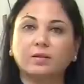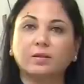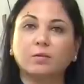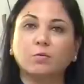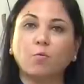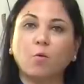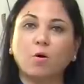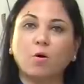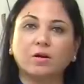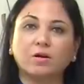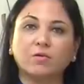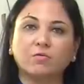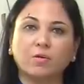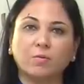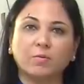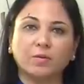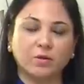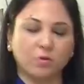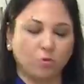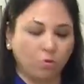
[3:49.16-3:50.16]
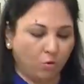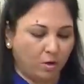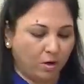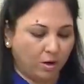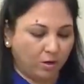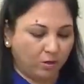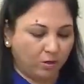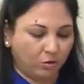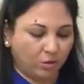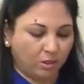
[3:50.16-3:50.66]
the water from the
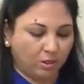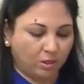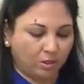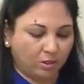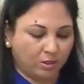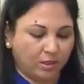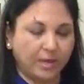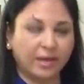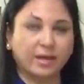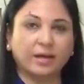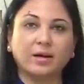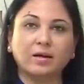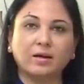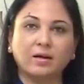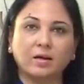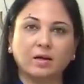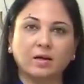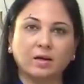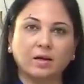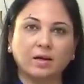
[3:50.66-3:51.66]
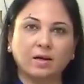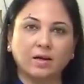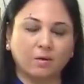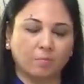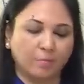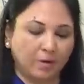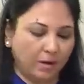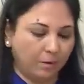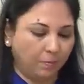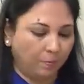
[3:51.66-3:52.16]
yogurt, so it's thickened a little
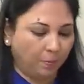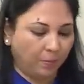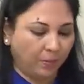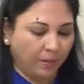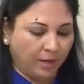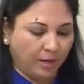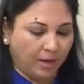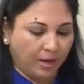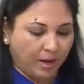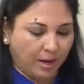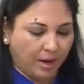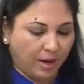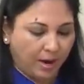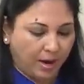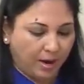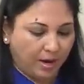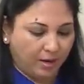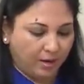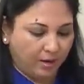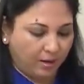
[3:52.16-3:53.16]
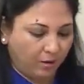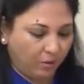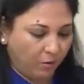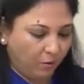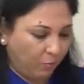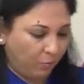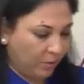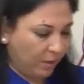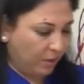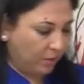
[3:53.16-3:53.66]
bit, and
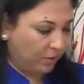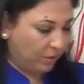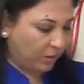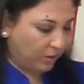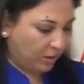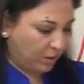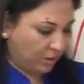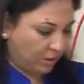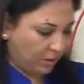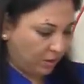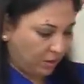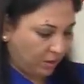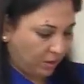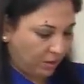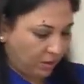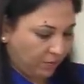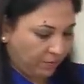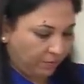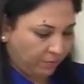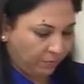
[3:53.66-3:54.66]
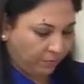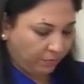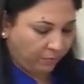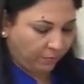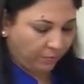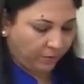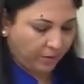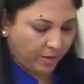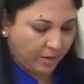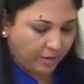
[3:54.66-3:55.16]
we'll just
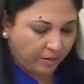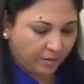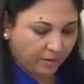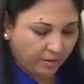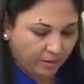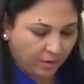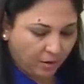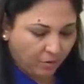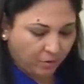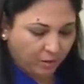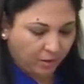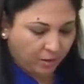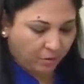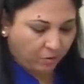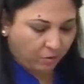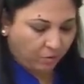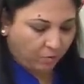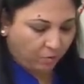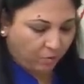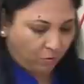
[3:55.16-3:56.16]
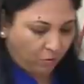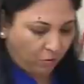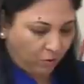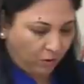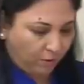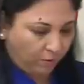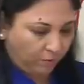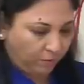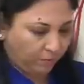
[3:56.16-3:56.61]
take this out into a bowl